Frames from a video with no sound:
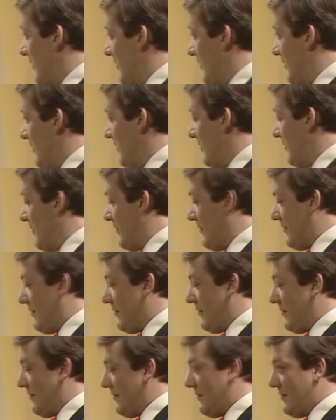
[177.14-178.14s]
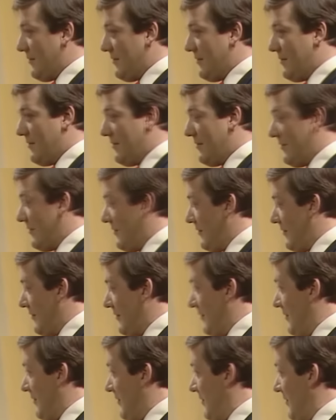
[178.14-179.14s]

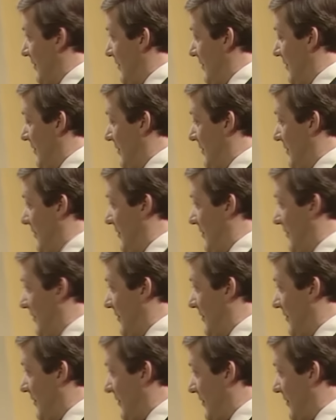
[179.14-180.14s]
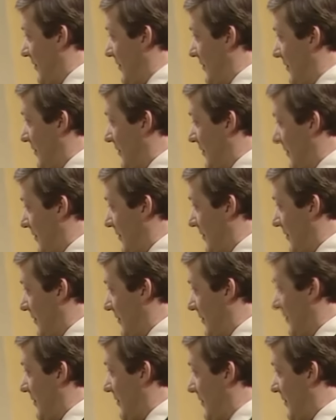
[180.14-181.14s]

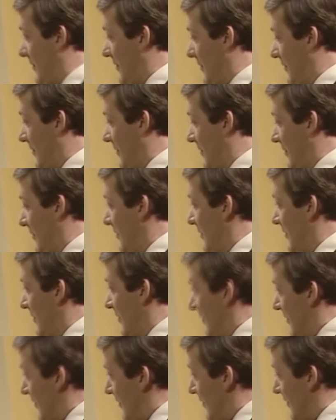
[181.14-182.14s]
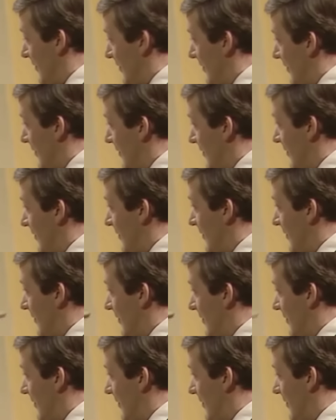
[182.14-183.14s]

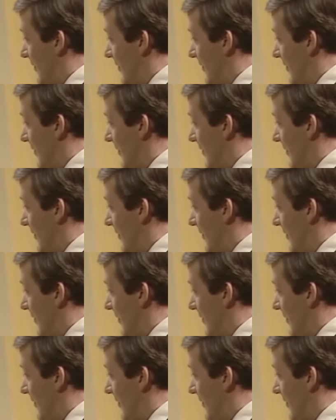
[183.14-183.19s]
(not speaking)